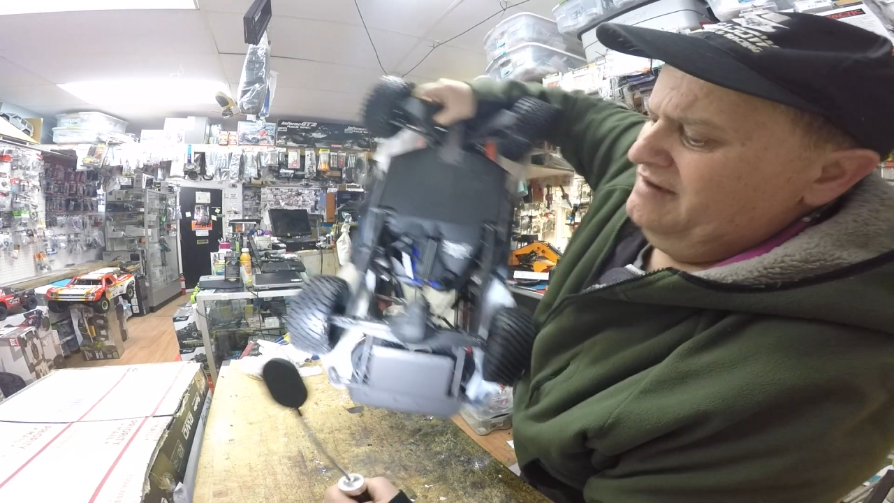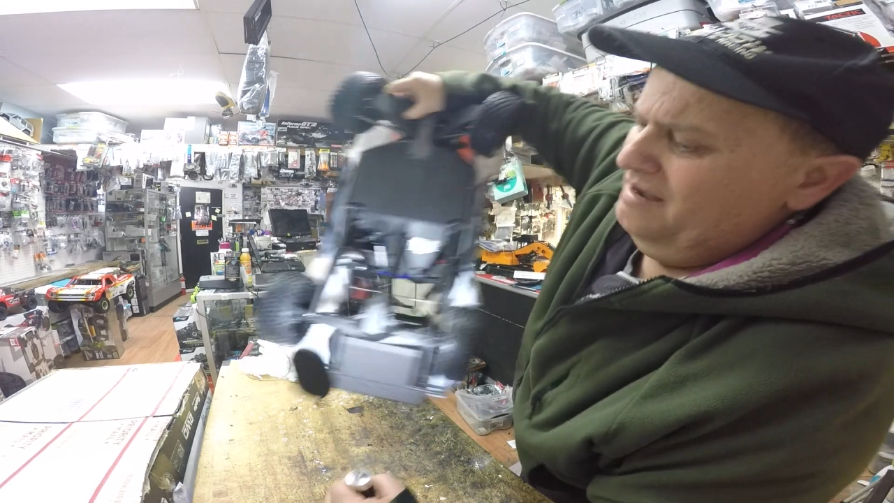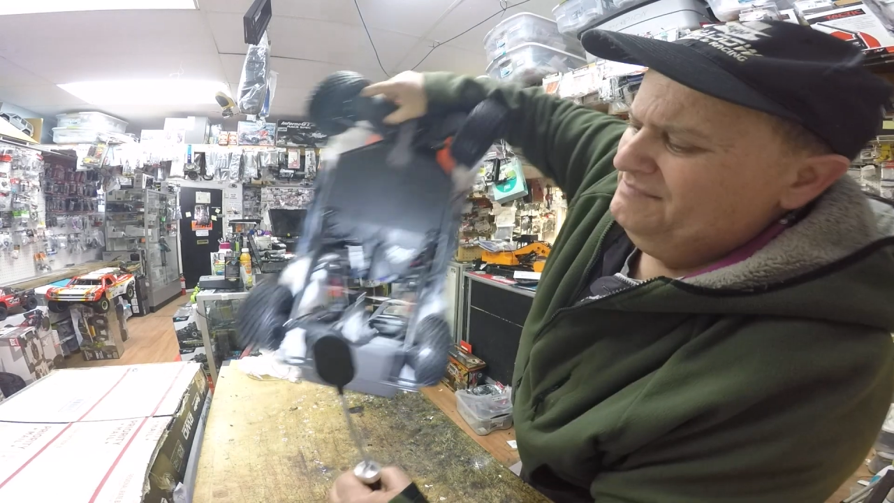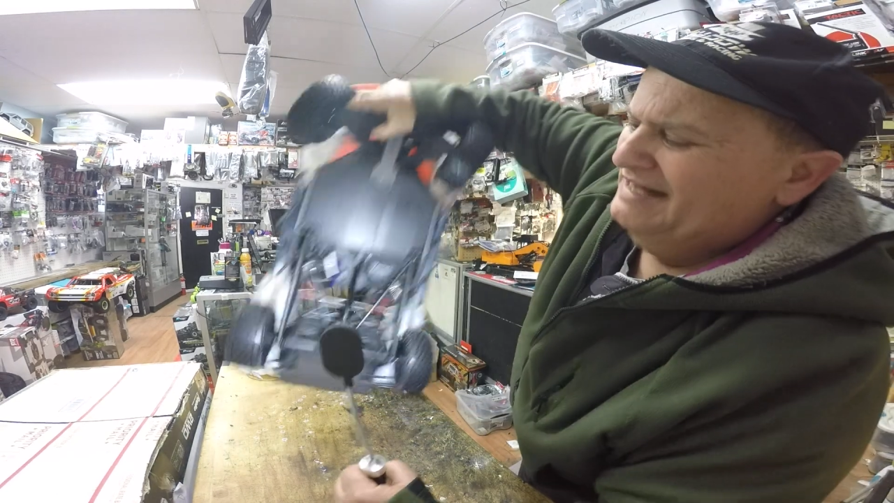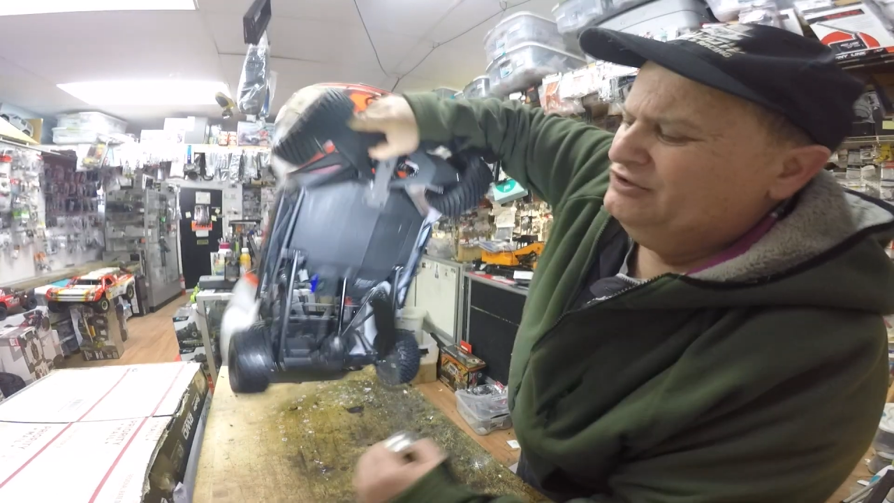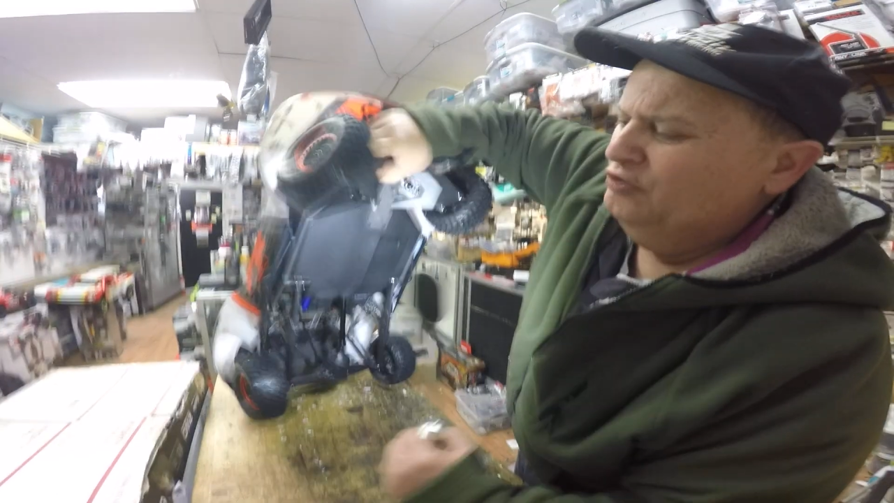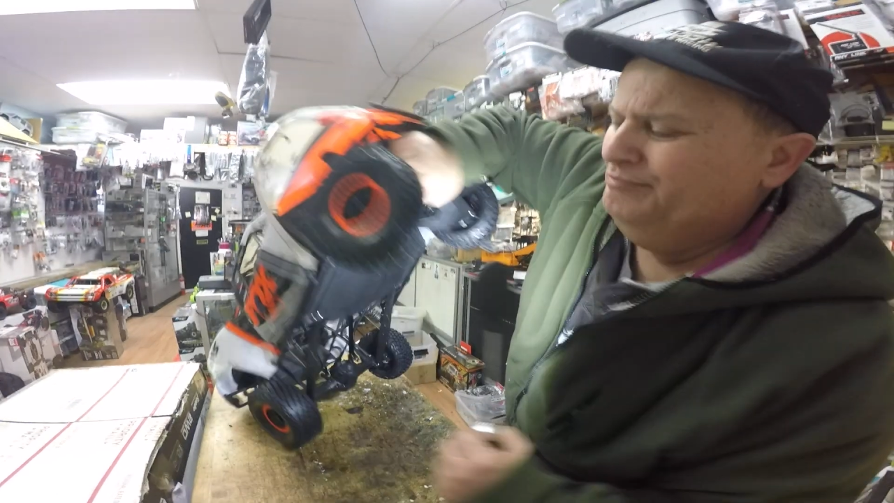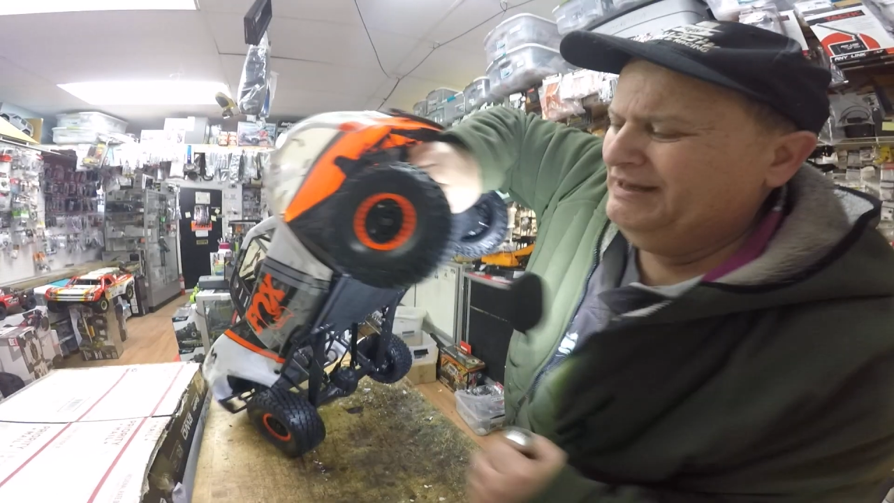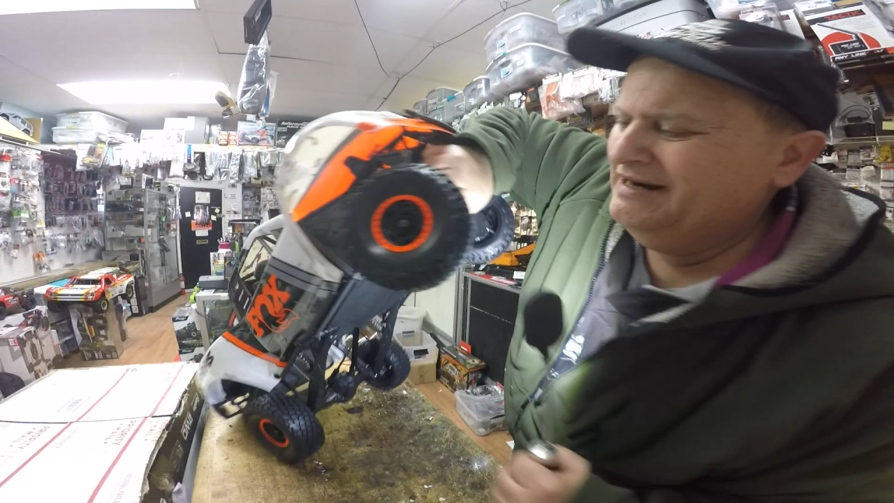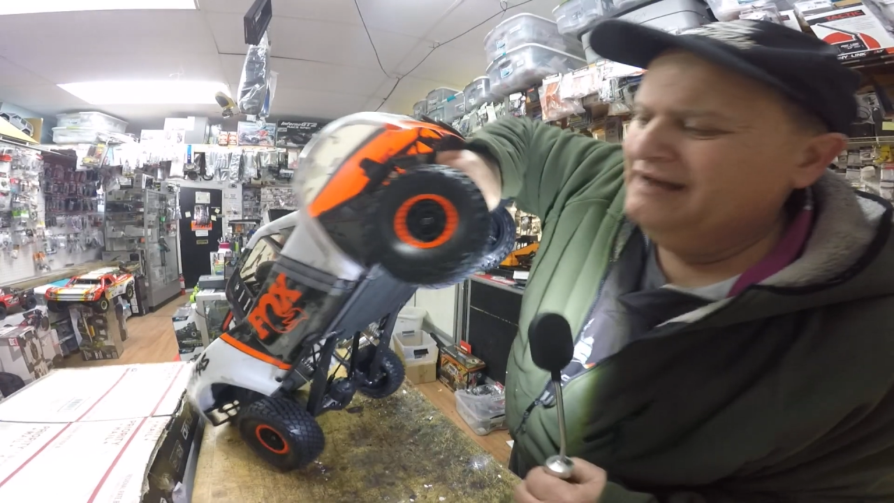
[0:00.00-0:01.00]
I'm not too
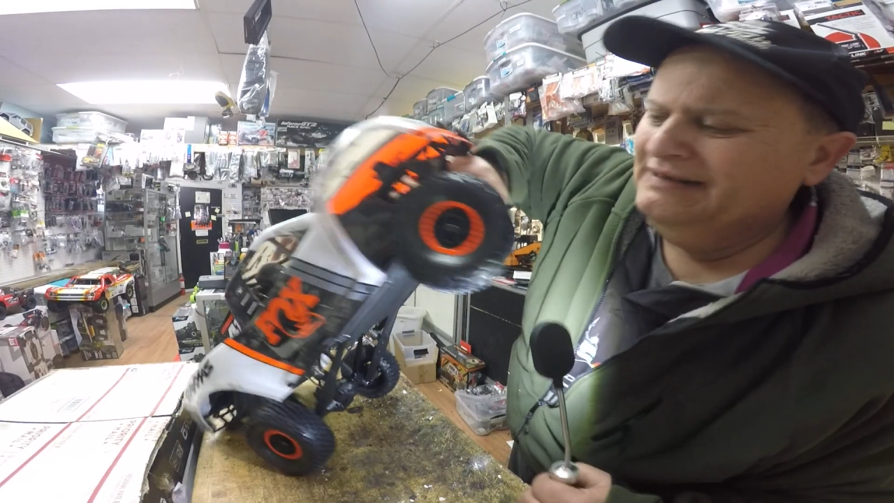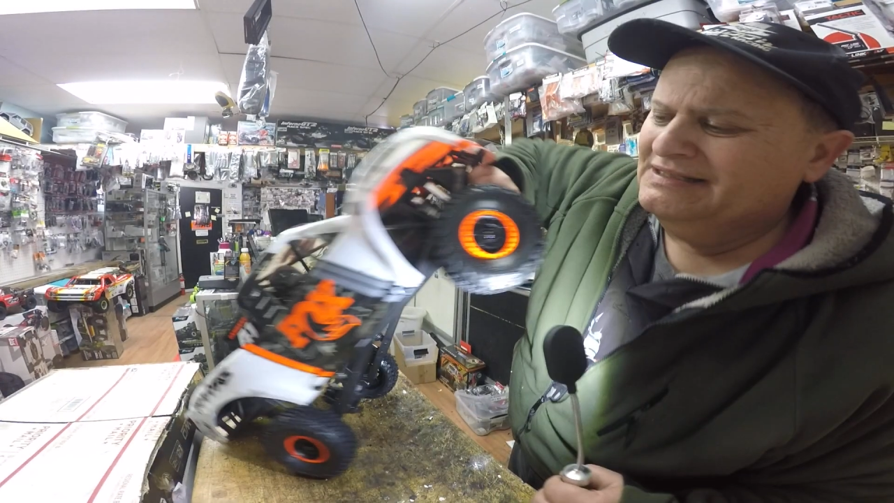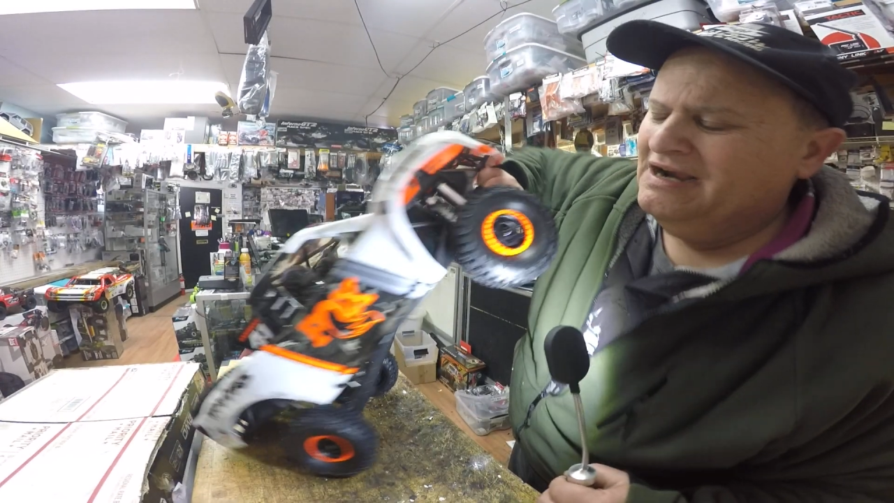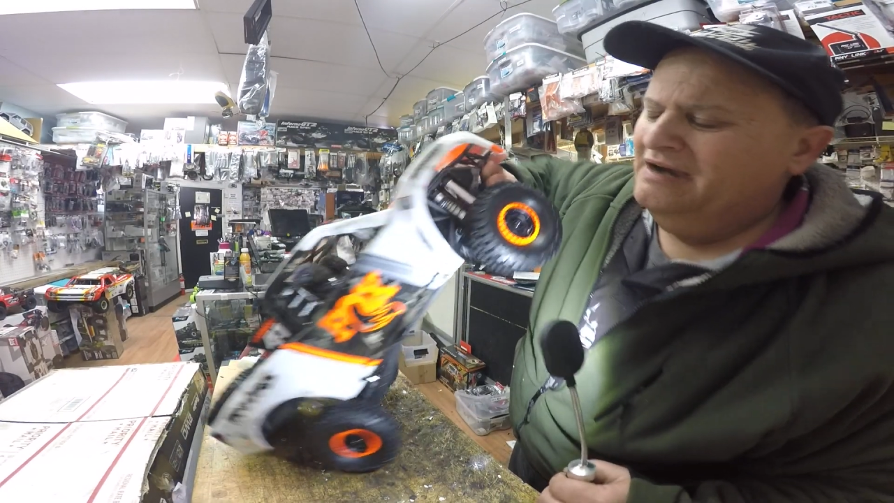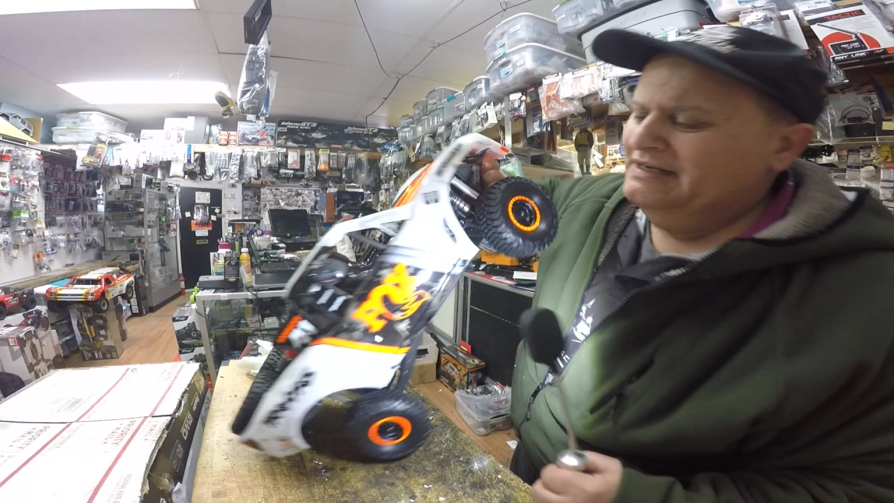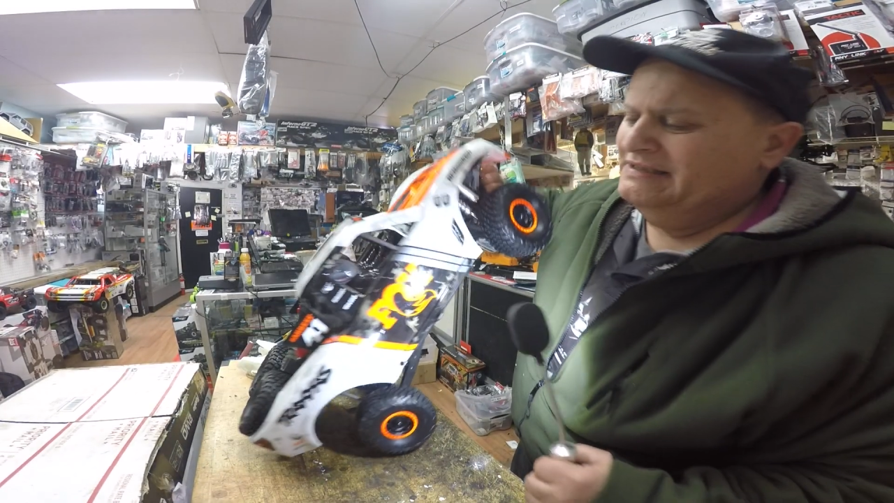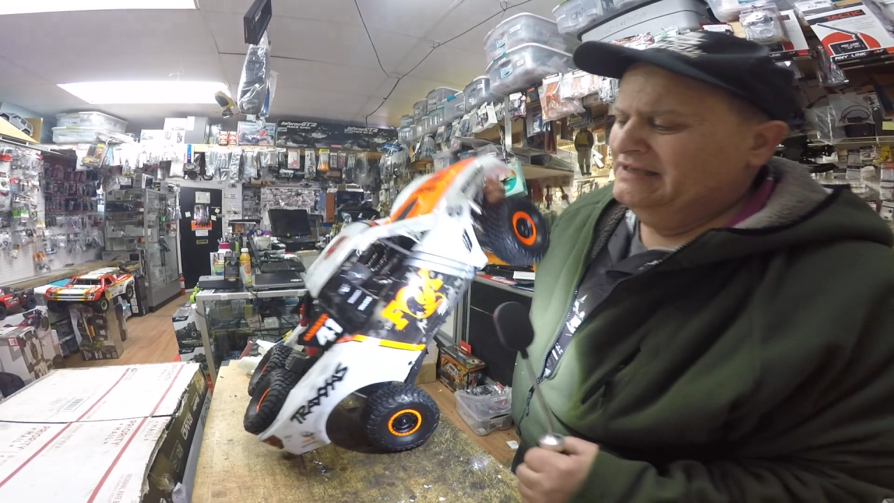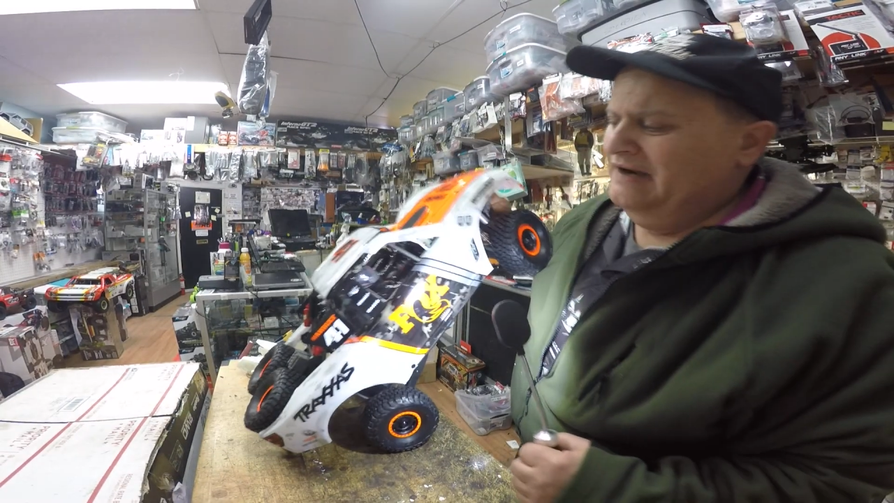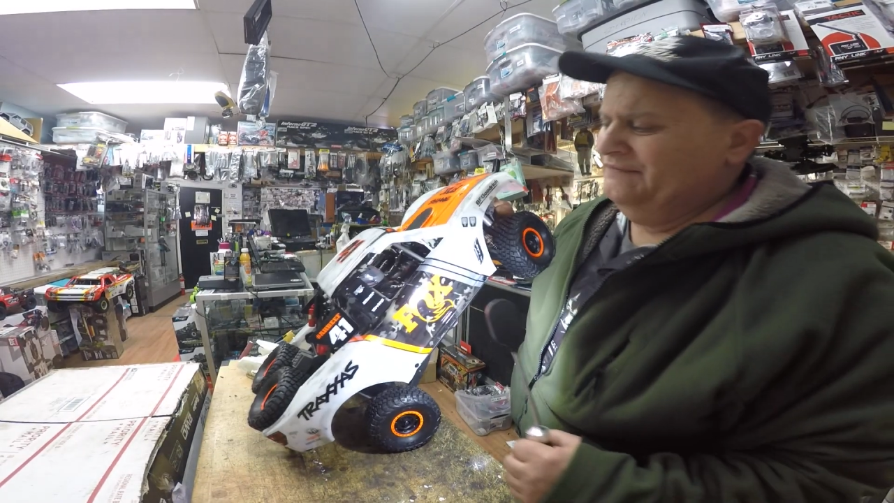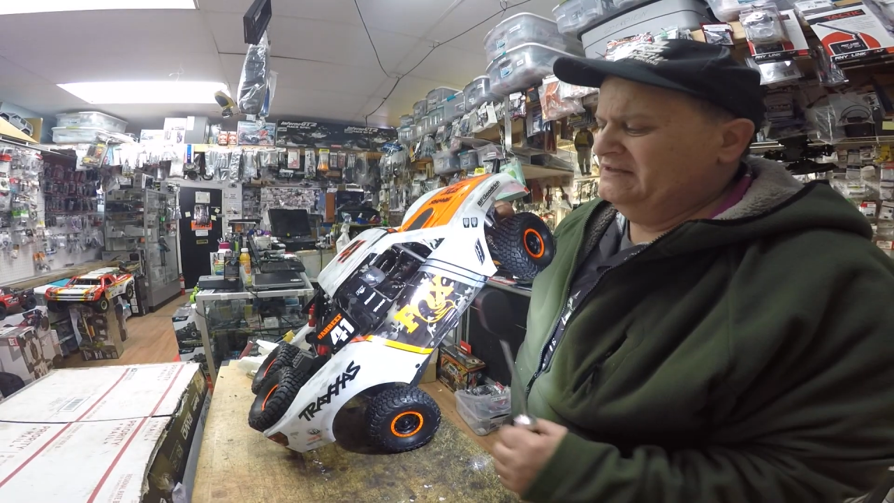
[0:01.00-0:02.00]
big on this kind of stuff.